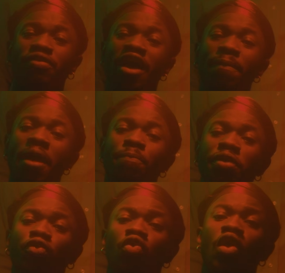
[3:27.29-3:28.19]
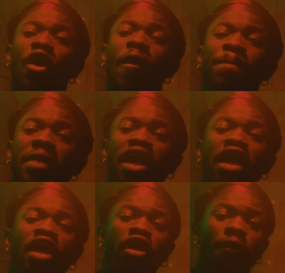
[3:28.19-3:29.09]
else other than the tube,
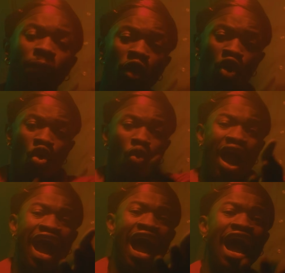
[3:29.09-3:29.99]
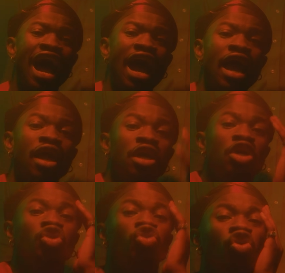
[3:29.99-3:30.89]
it honestly wouldn't have fit and
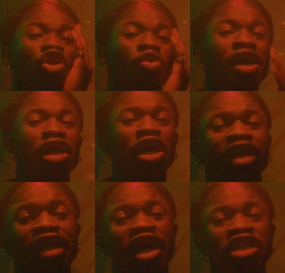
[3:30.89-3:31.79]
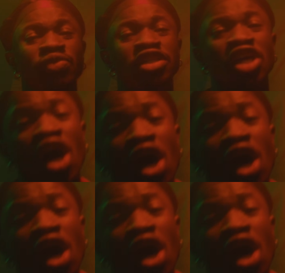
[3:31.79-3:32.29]
probably would have shown up in the shot. So the